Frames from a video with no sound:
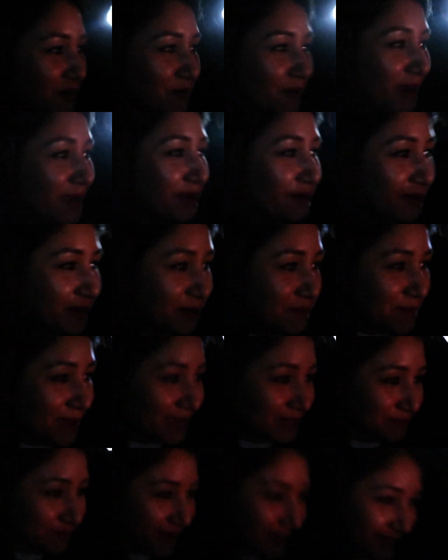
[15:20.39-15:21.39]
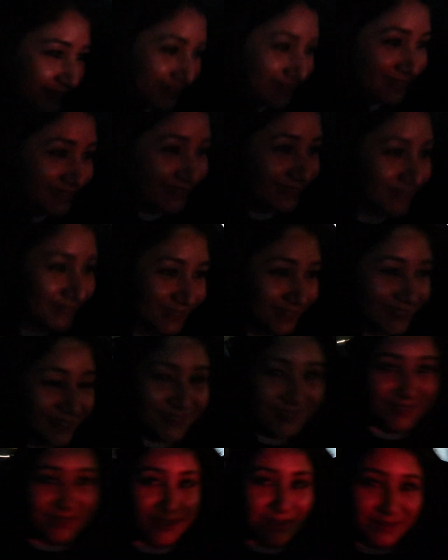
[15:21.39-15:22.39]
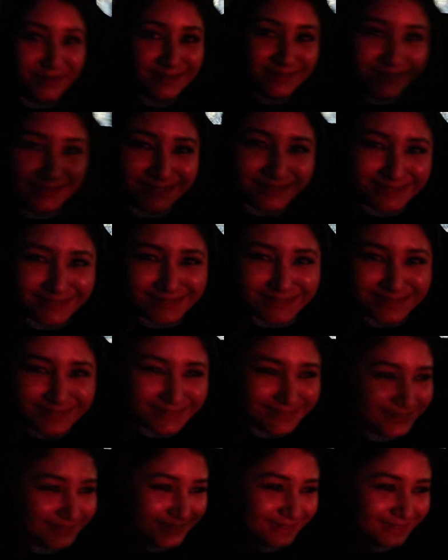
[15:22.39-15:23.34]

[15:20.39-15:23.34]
Why you are a Batman? Because I'm in the dark and you can't see me.